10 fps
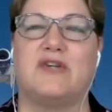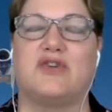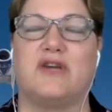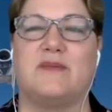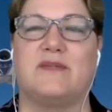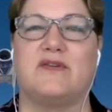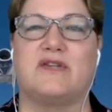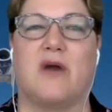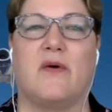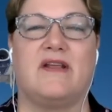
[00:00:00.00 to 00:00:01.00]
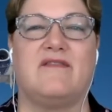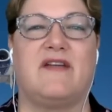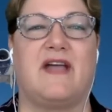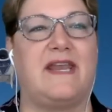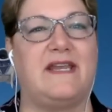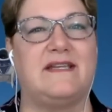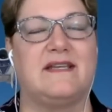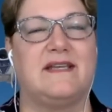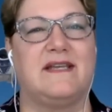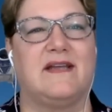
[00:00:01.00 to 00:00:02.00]
trip, so it's already vetted.
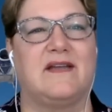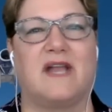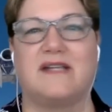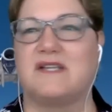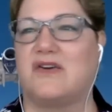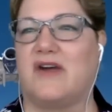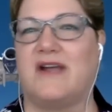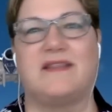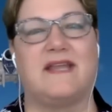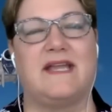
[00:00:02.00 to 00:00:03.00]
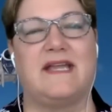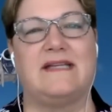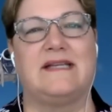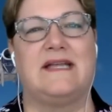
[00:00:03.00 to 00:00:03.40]
That's a great thing.